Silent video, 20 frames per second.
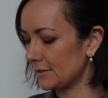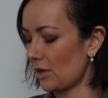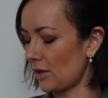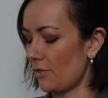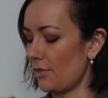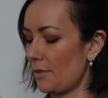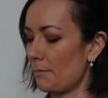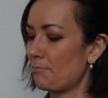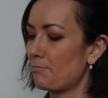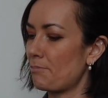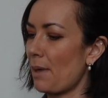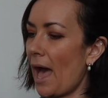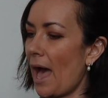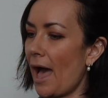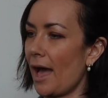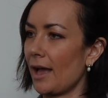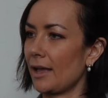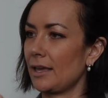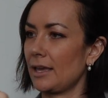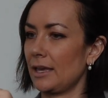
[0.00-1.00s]
on the
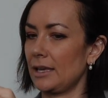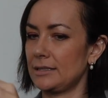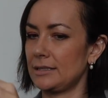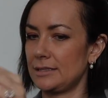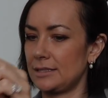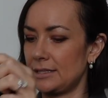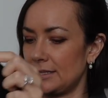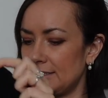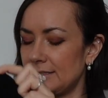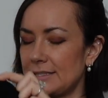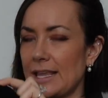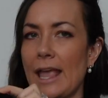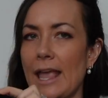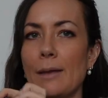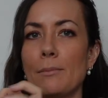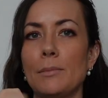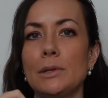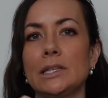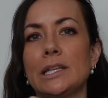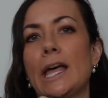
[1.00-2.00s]
back. It's the
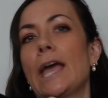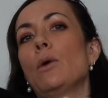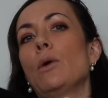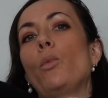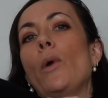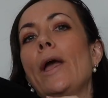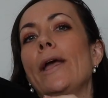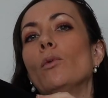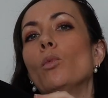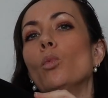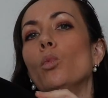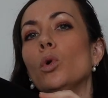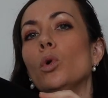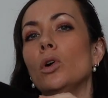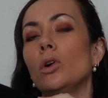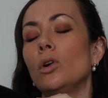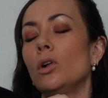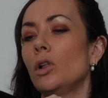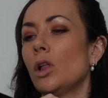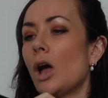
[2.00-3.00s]
same lightweight
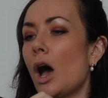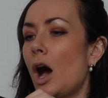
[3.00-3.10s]
wool,